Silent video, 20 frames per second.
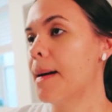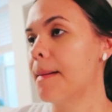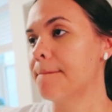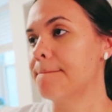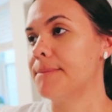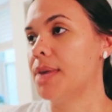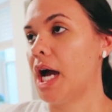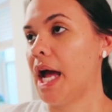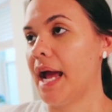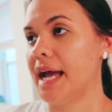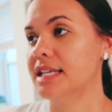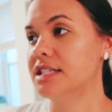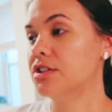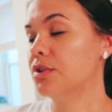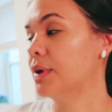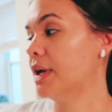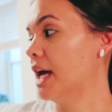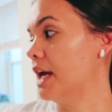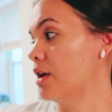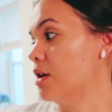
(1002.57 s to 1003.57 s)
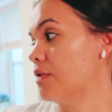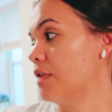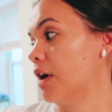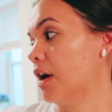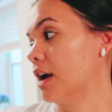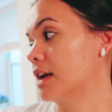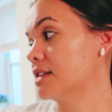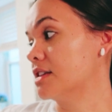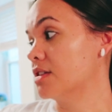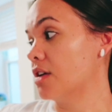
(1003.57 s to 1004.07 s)
but I still wanna head
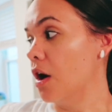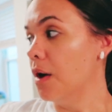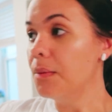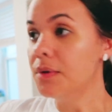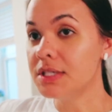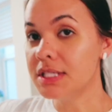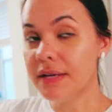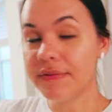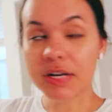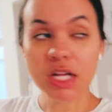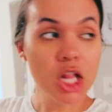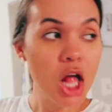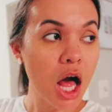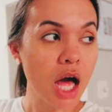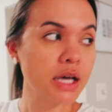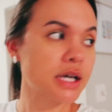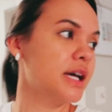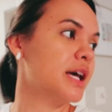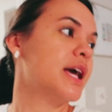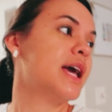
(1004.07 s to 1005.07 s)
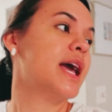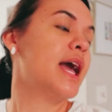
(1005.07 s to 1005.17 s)
over because it's almost seven o'clock.